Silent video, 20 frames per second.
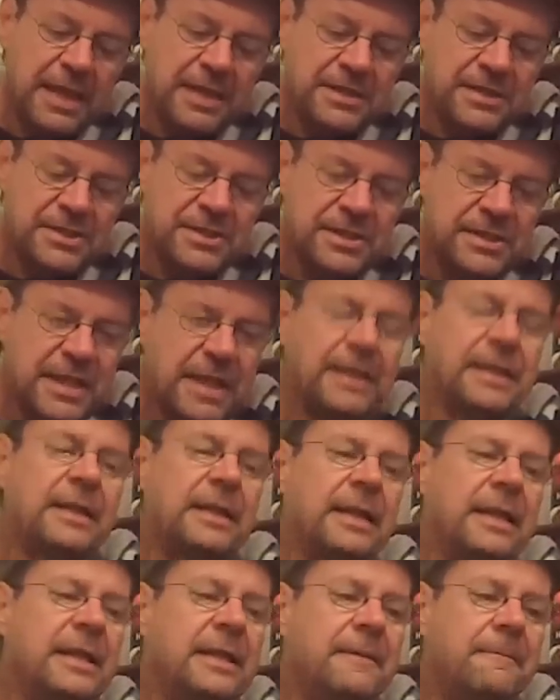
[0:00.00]

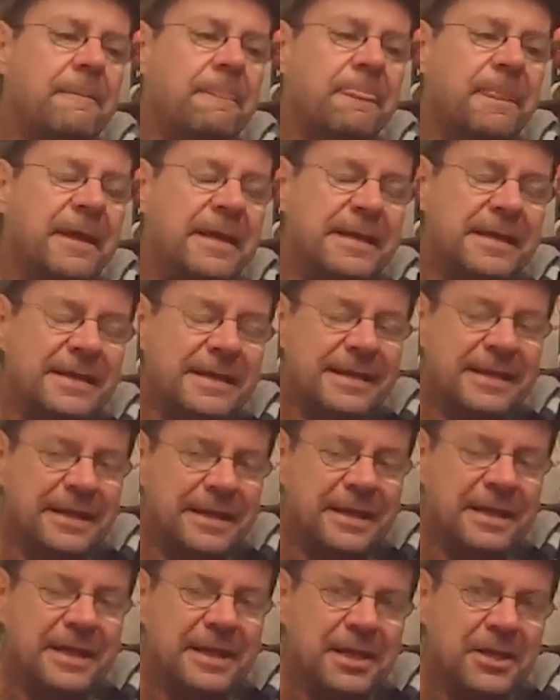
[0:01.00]
Incidentally,
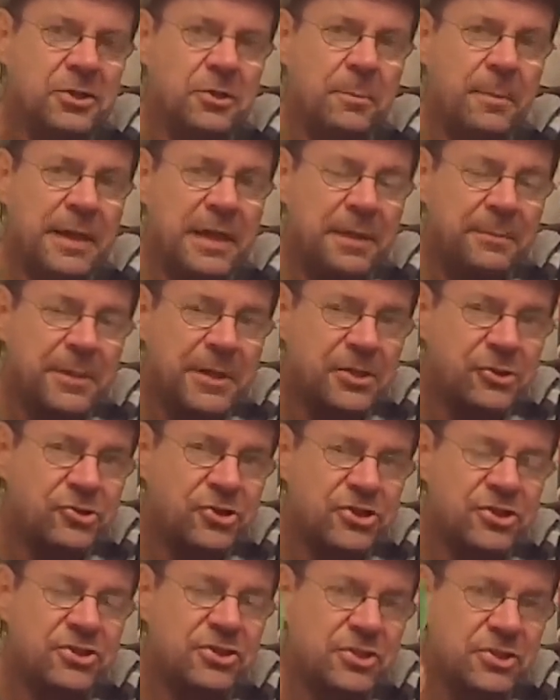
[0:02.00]
you might be
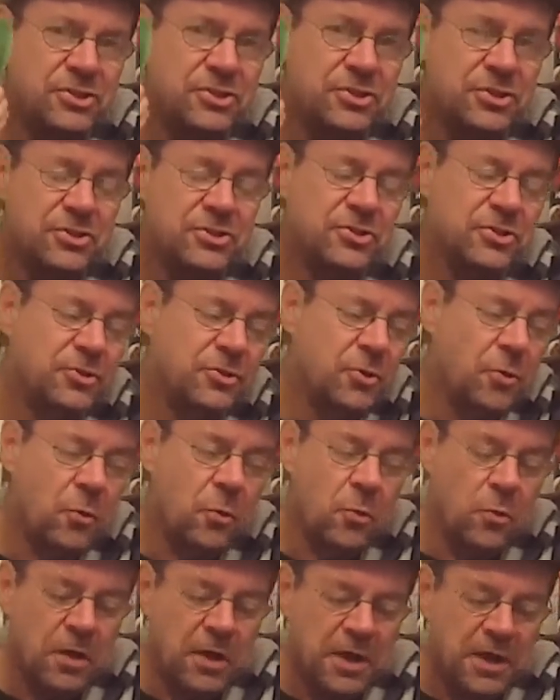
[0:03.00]
interested to, to
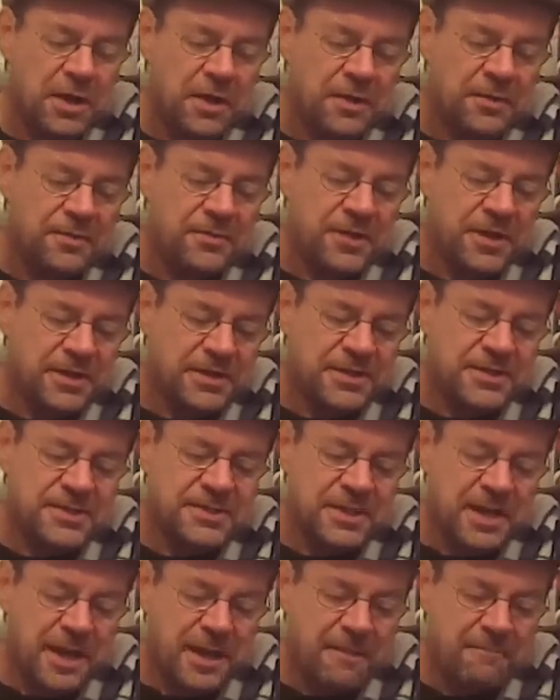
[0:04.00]
know
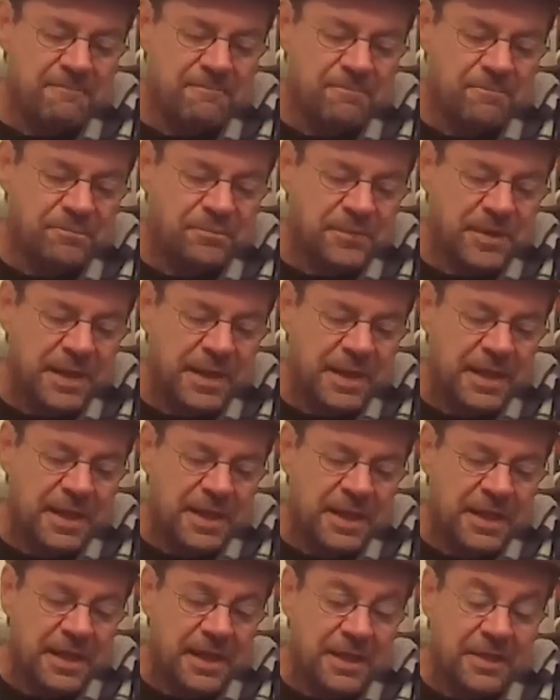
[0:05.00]
that um,
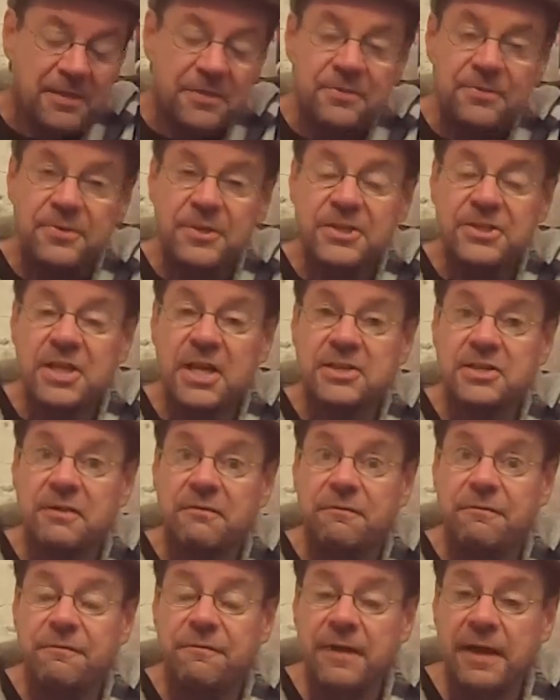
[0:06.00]
this has
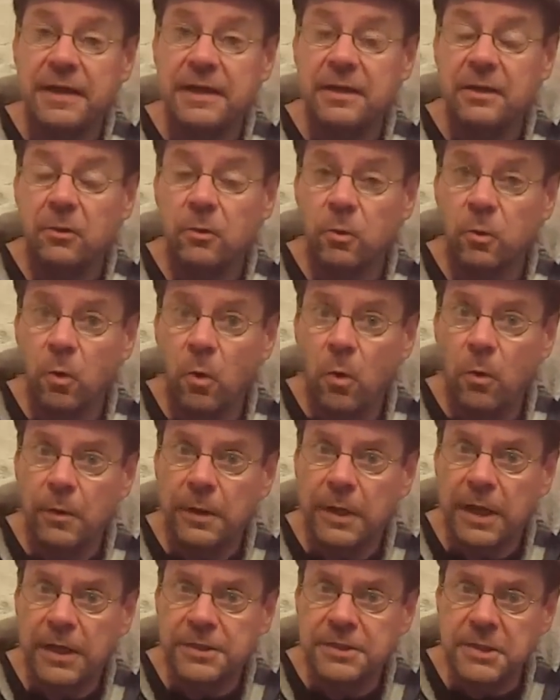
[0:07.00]
a very
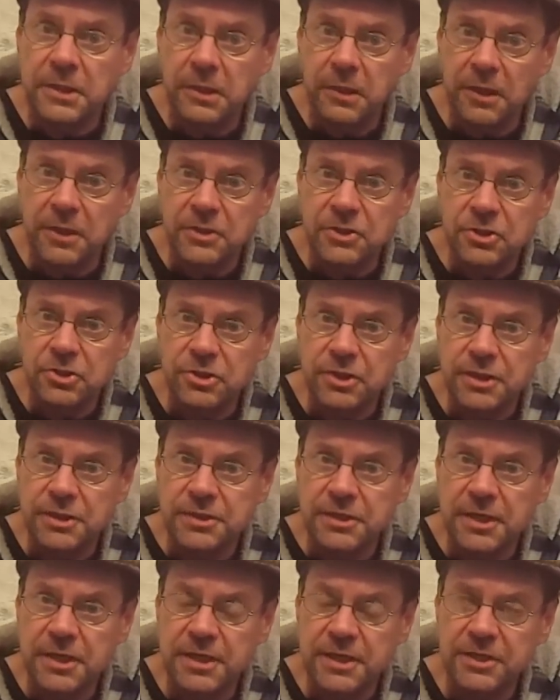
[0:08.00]
long and
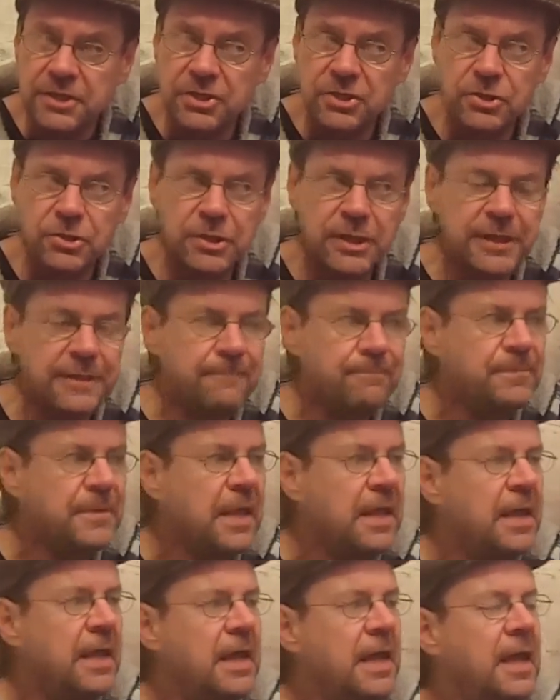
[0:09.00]
illustrious history.
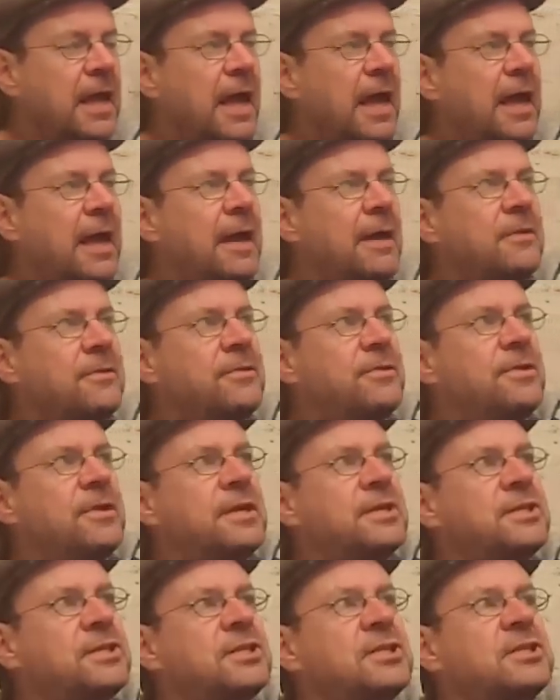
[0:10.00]
Uh,
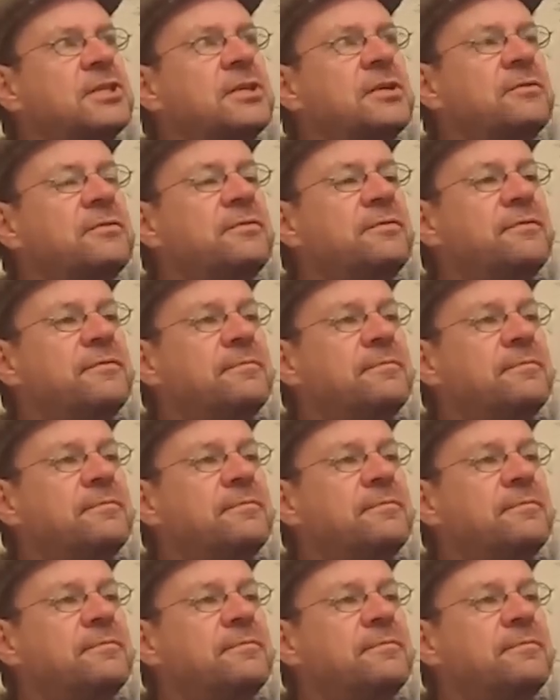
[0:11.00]
this